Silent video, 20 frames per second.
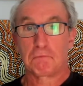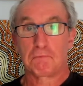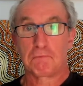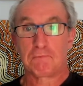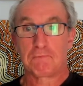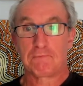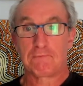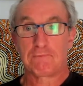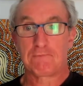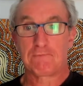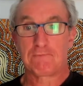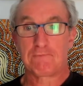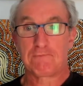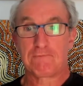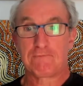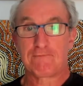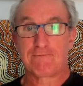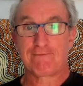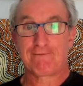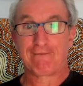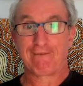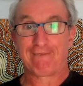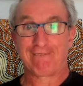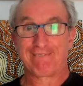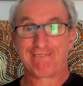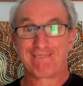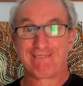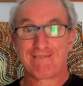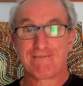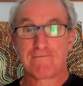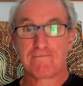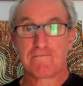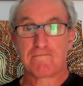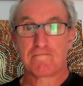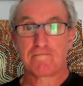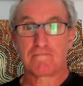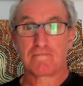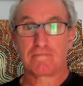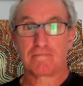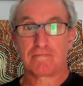So in this grammar.